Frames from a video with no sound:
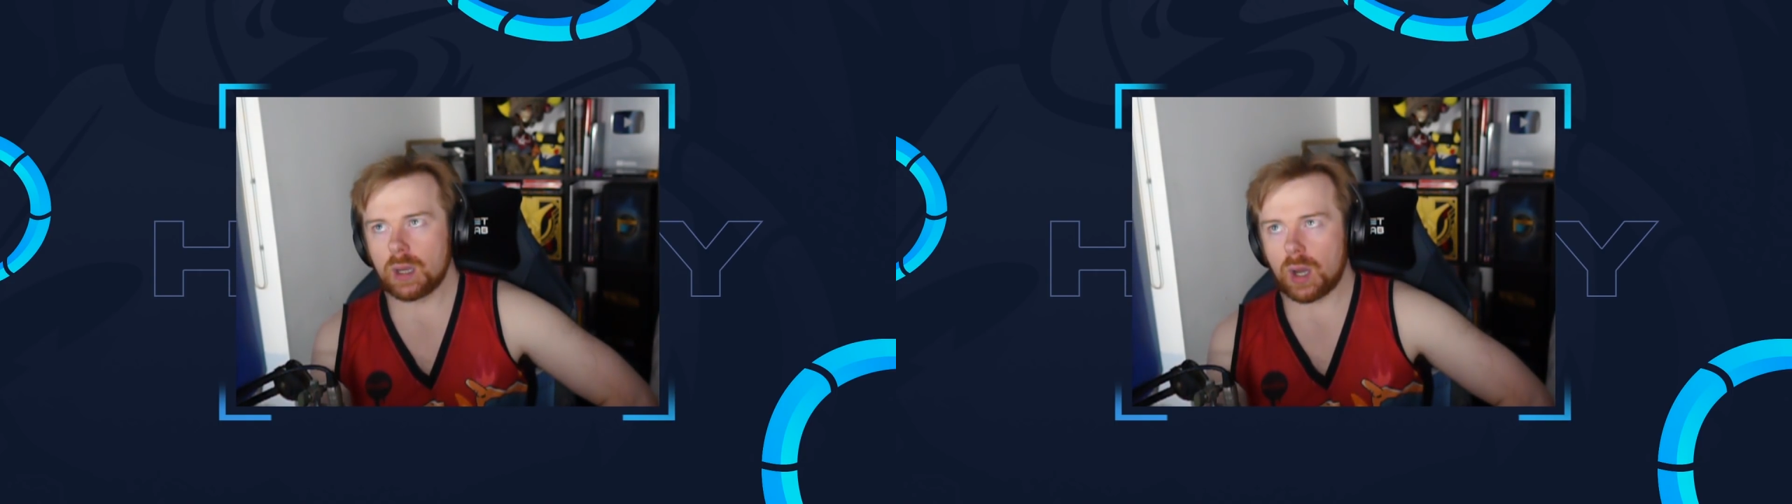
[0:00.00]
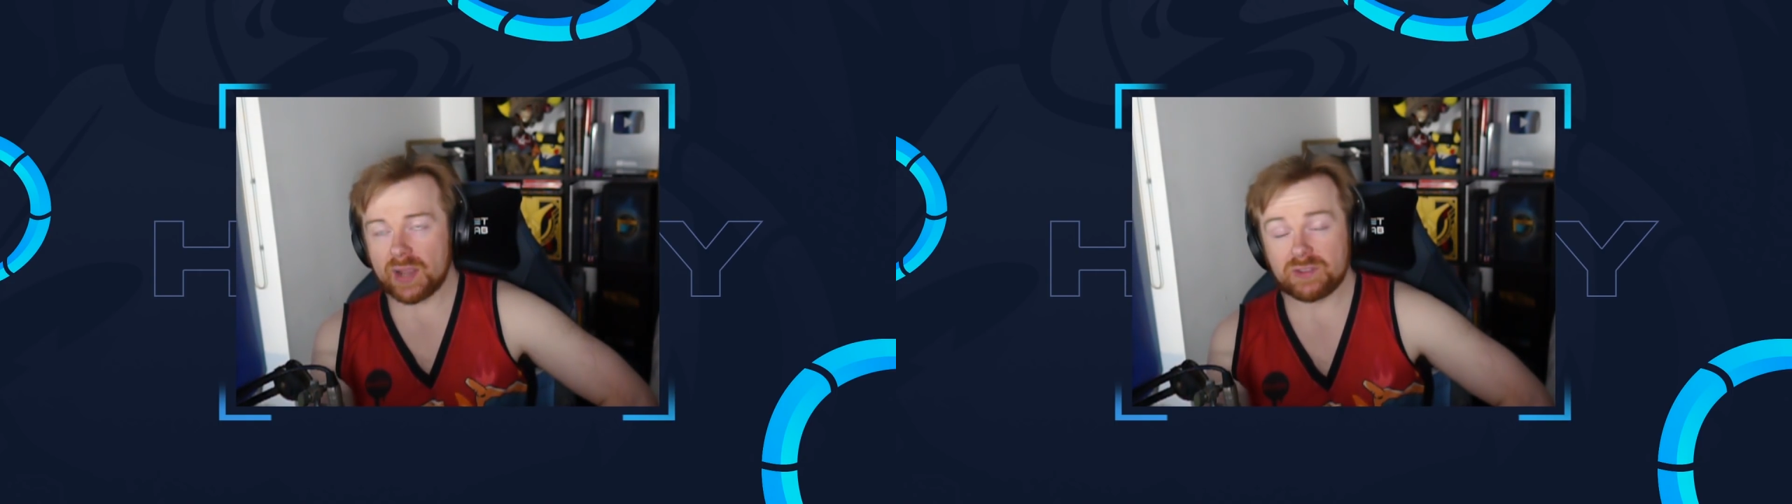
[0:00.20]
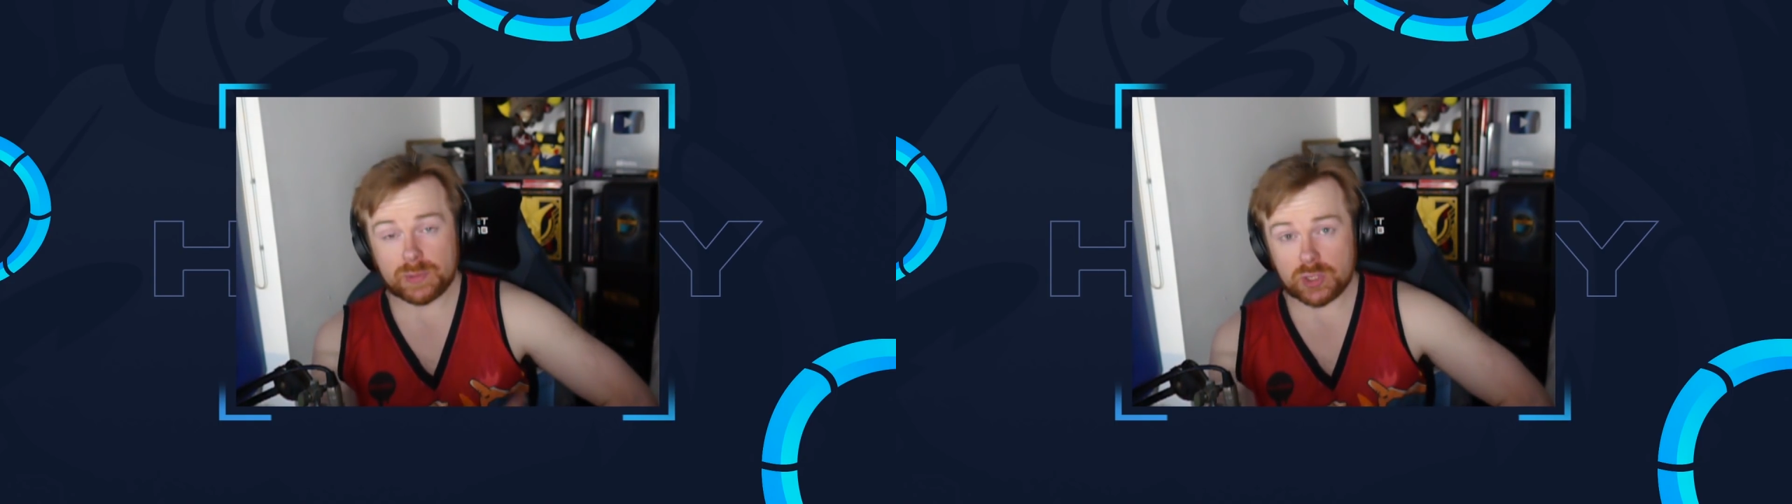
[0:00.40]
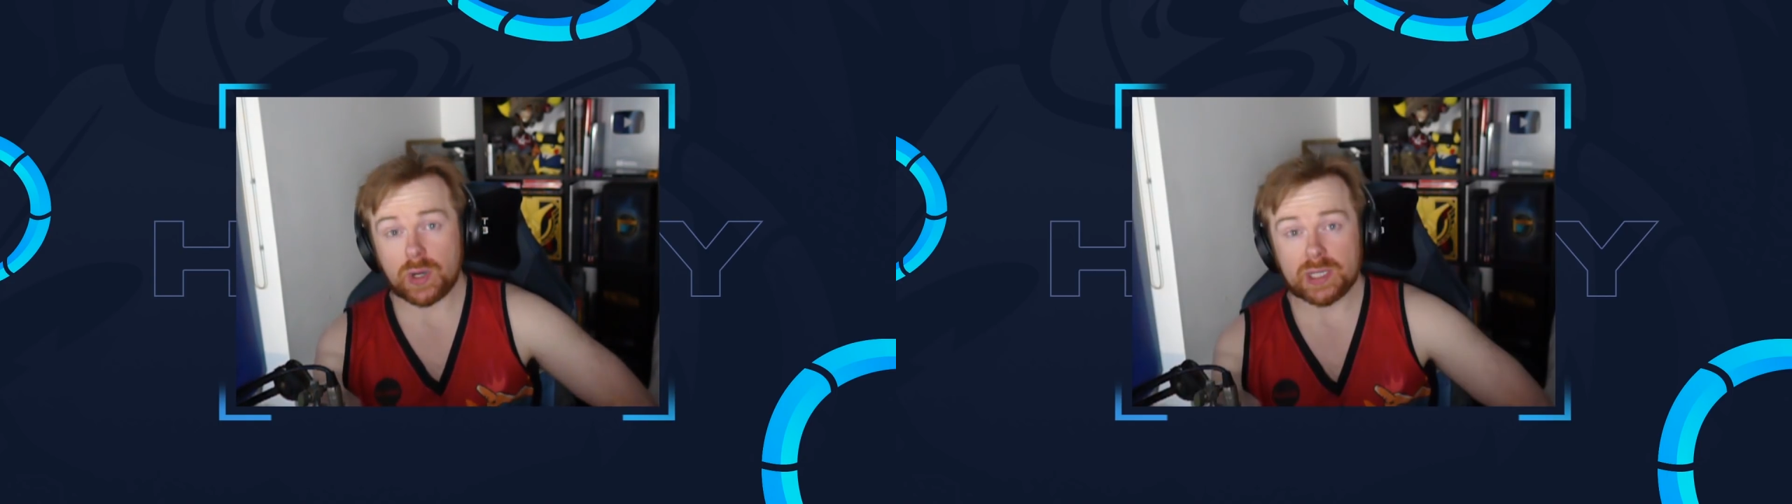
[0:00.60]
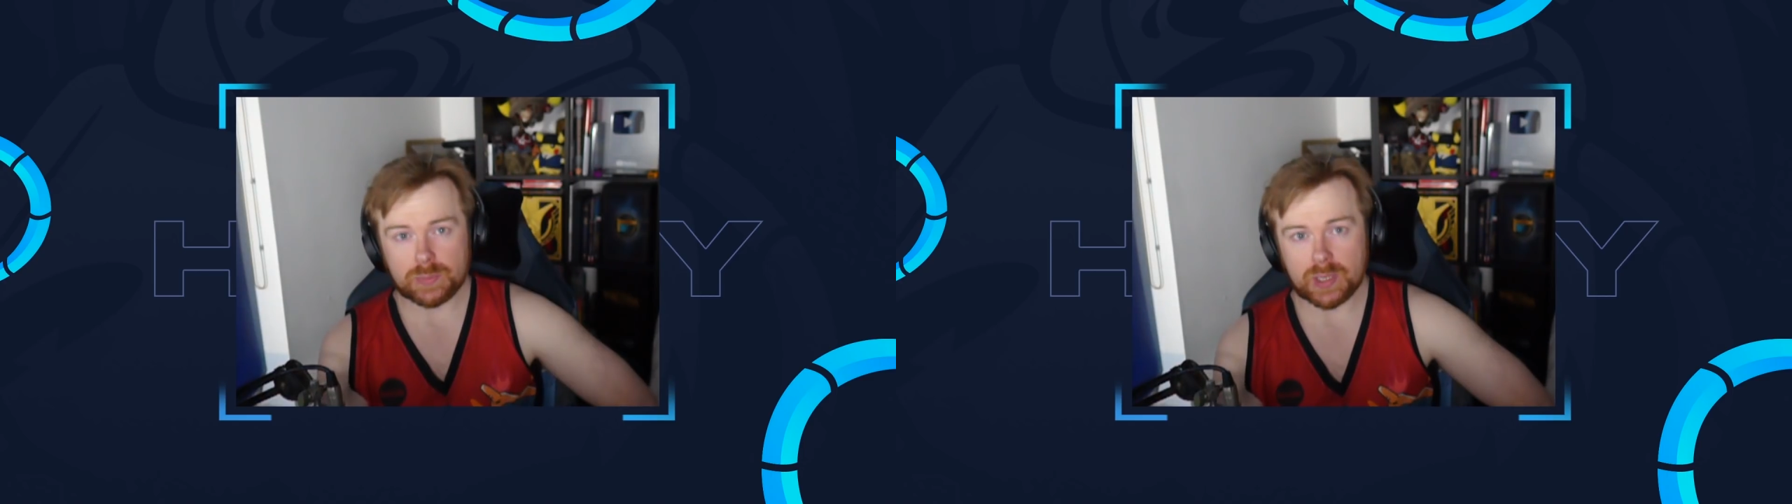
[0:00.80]
I have to be
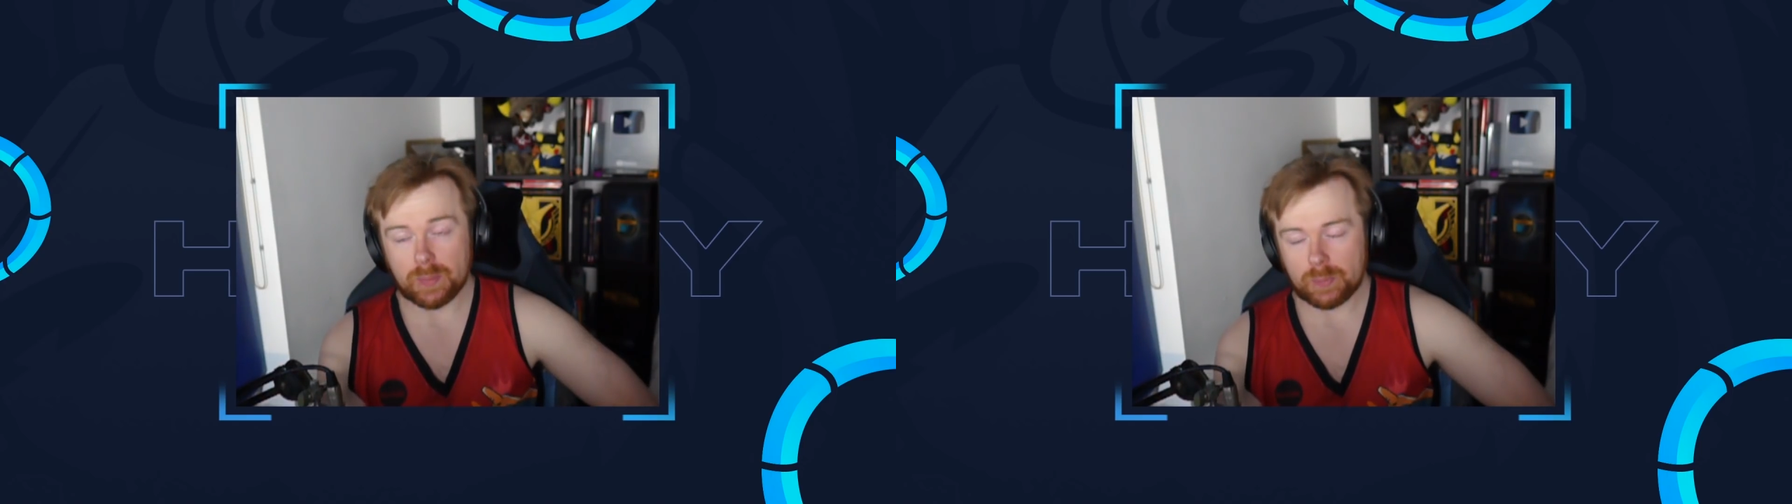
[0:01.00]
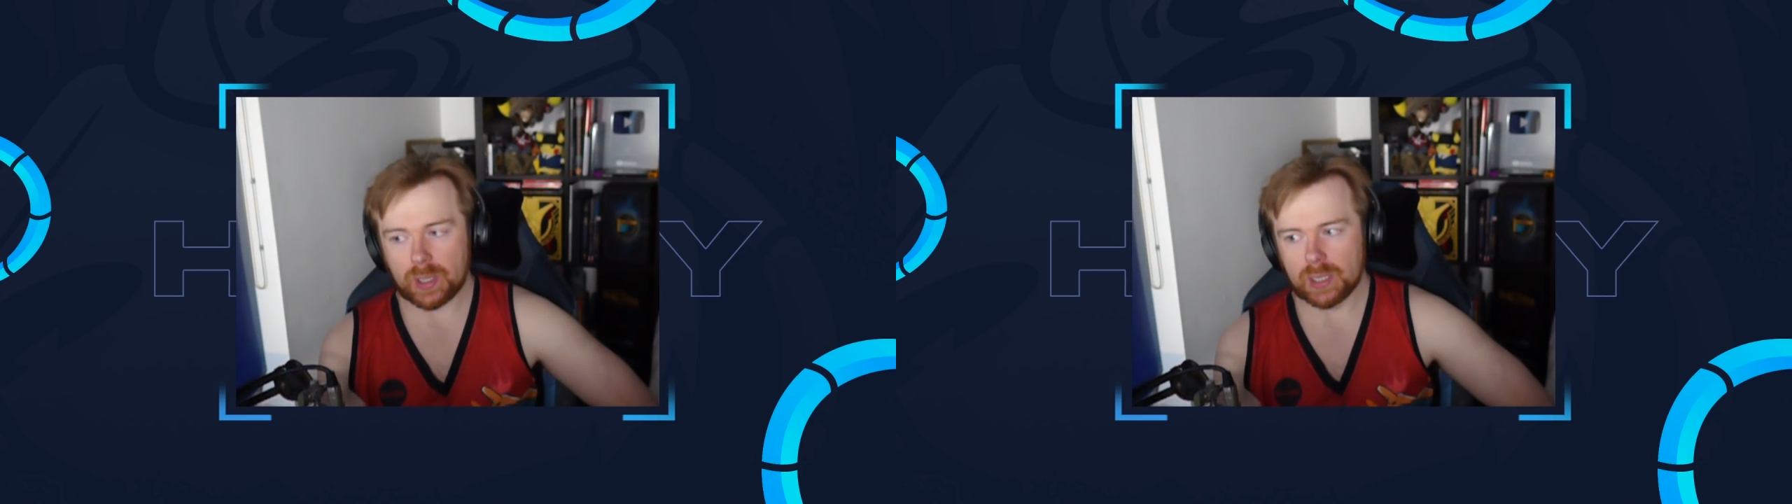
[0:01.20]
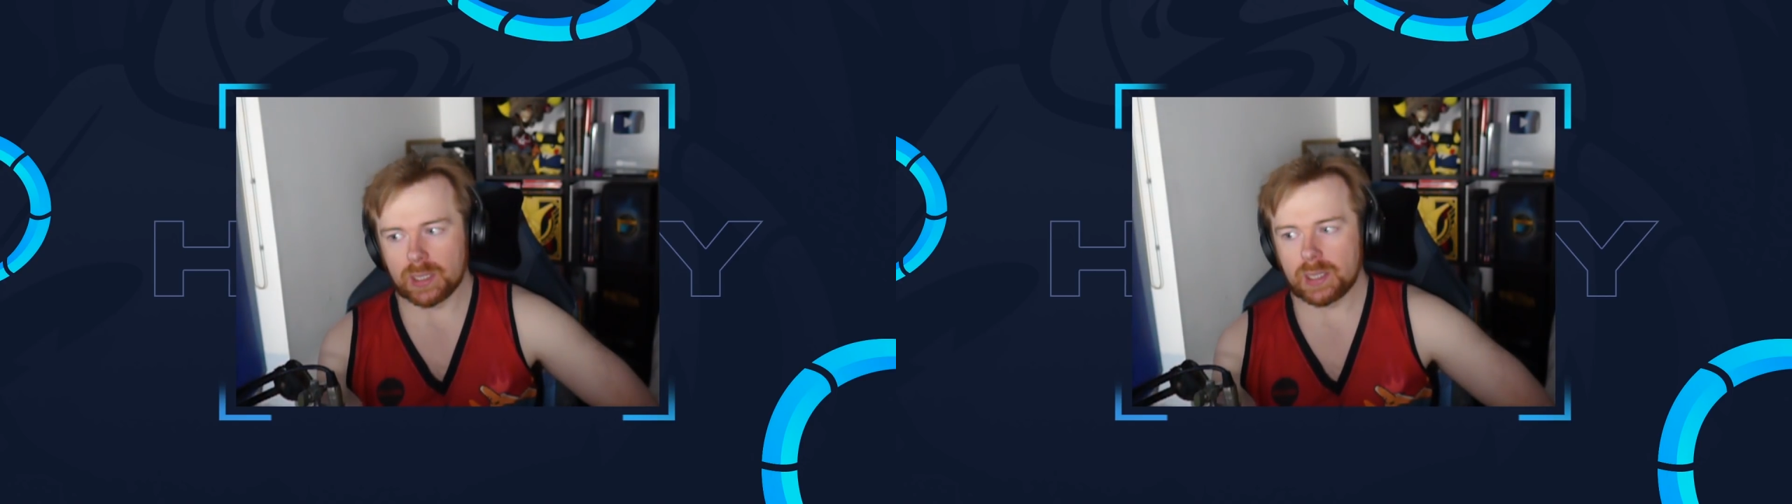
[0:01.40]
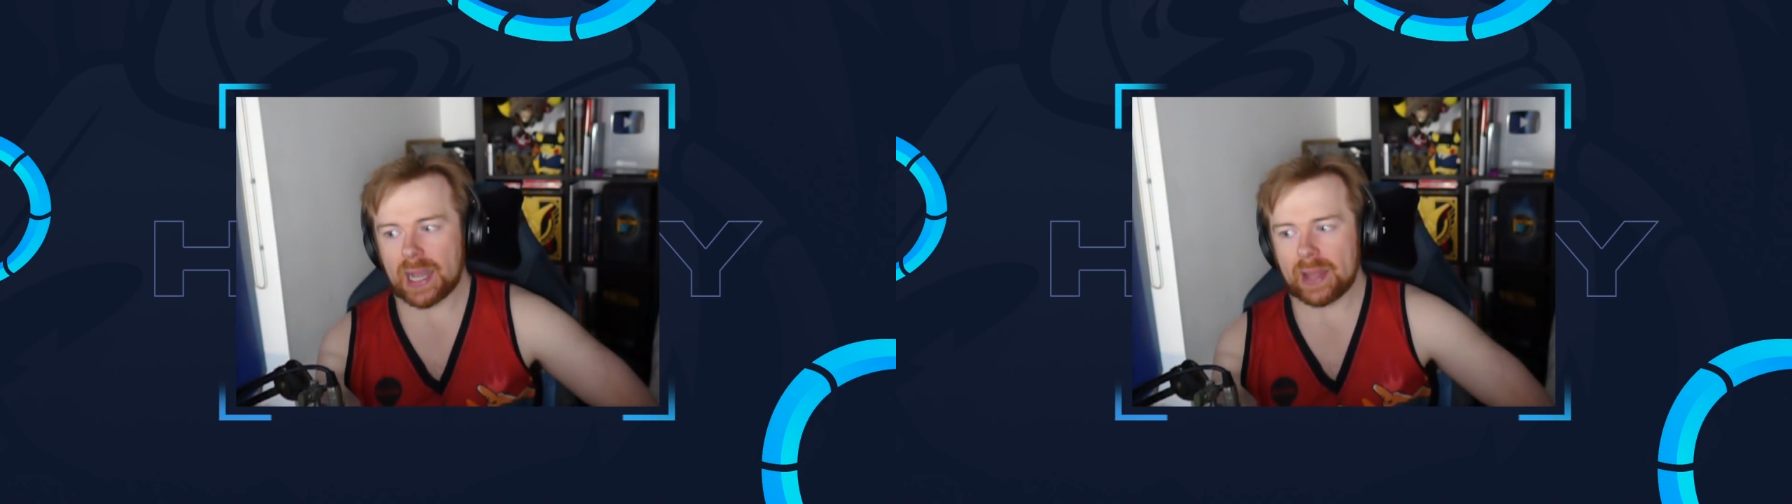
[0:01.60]
trained to become a pilot,